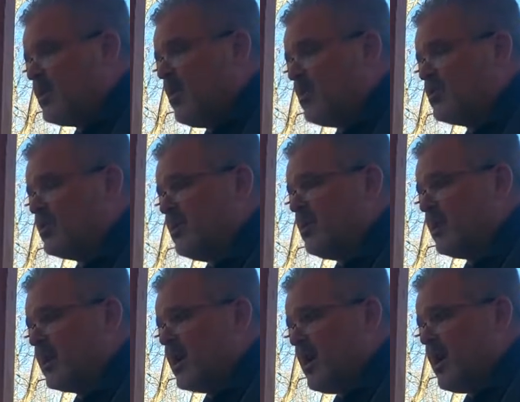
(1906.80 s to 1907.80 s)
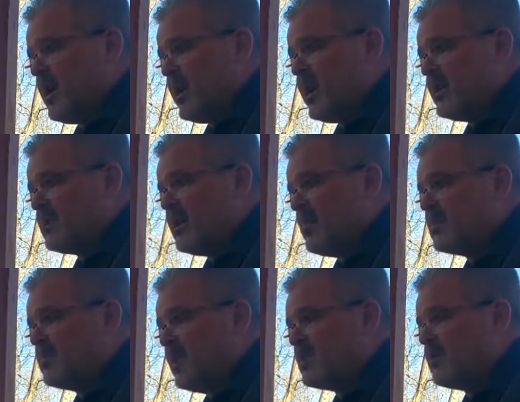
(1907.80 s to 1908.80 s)
told Jill that God had something
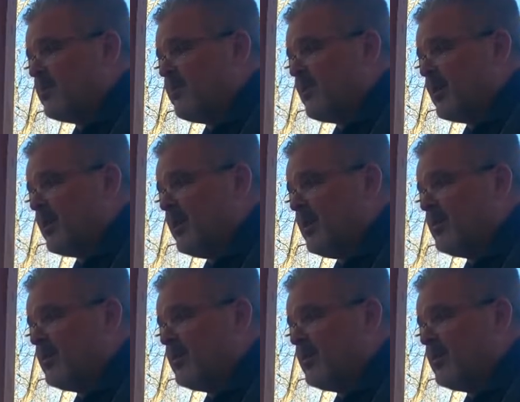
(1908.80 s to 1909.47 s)
special for you.